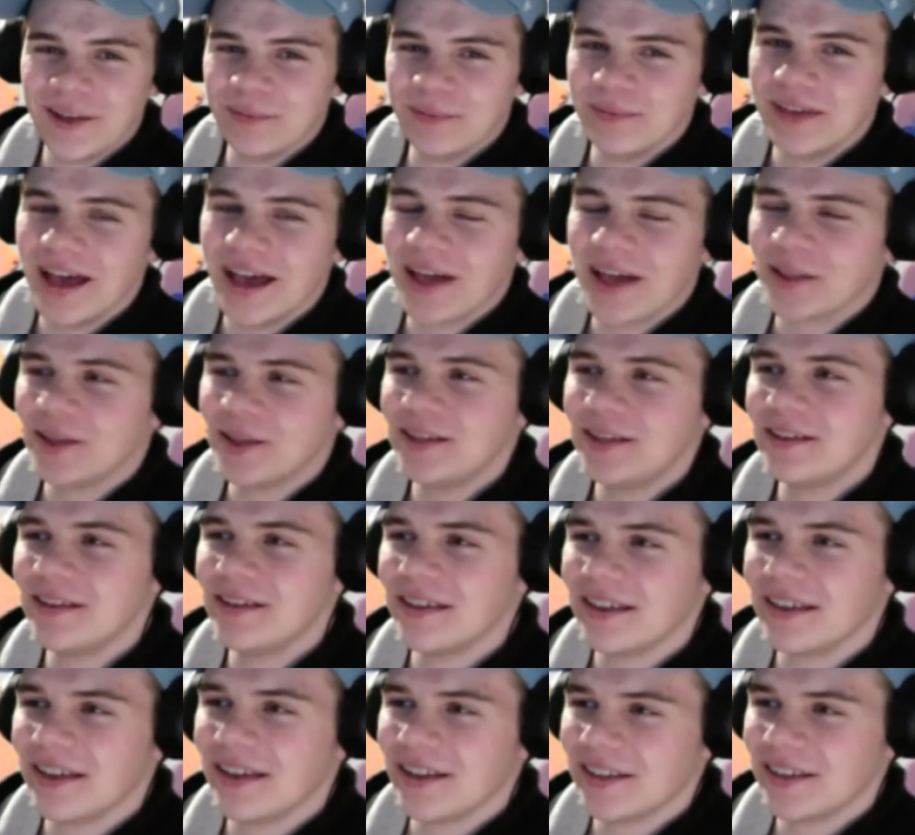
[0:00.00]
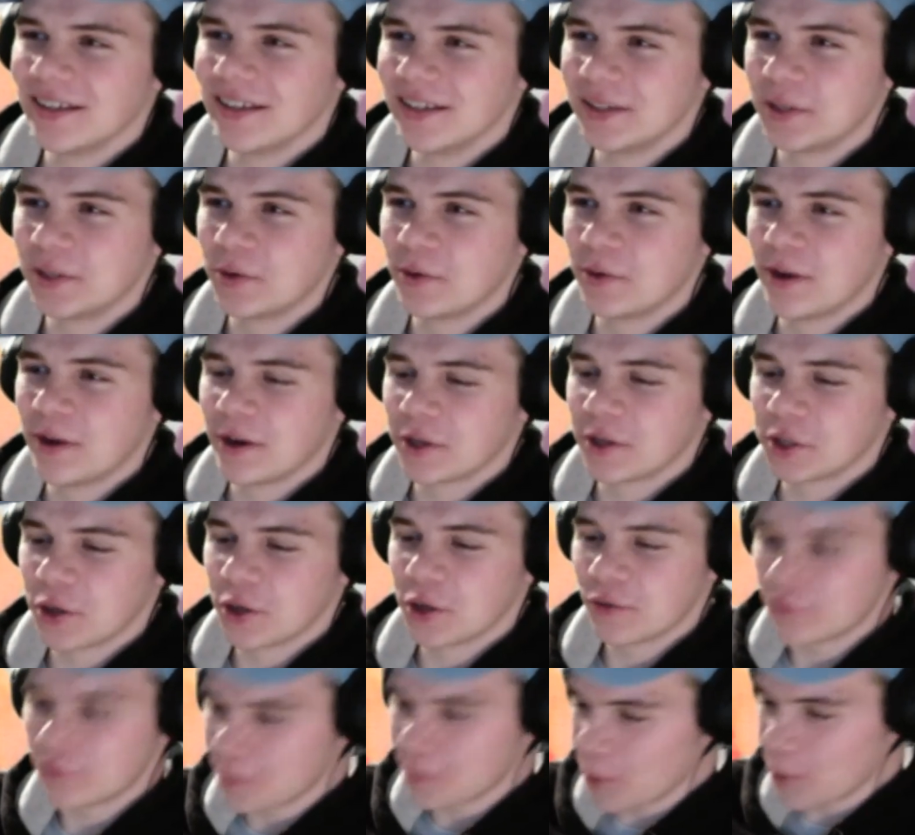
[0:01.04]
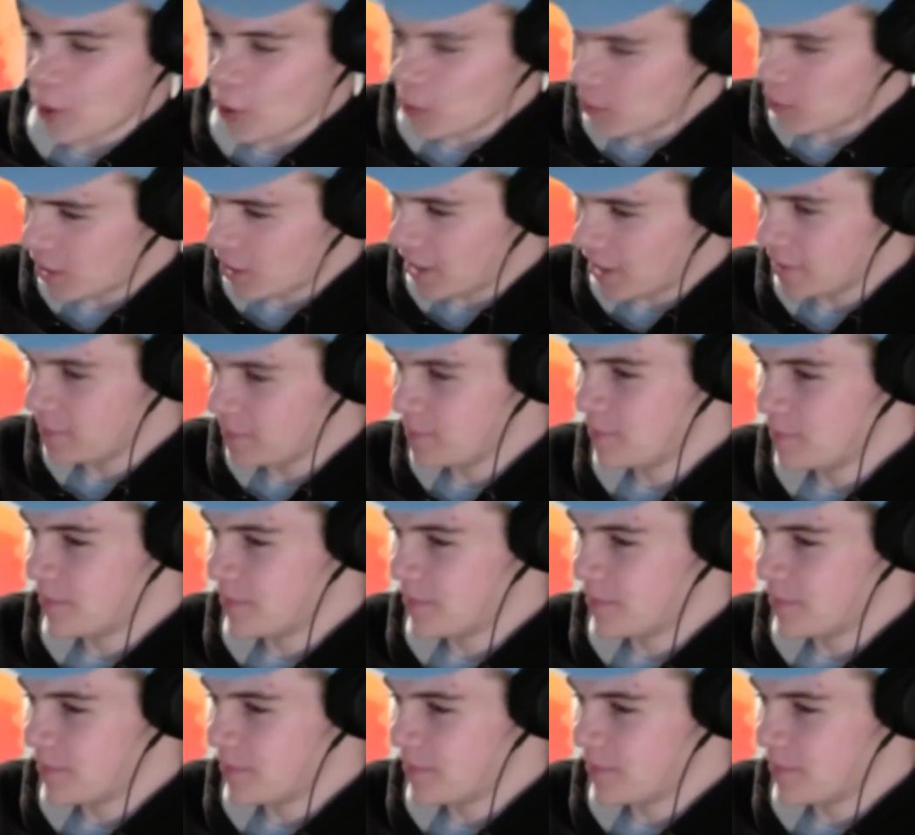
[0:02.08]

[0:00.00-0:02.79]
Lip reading: Ellen is doing her show from home, right?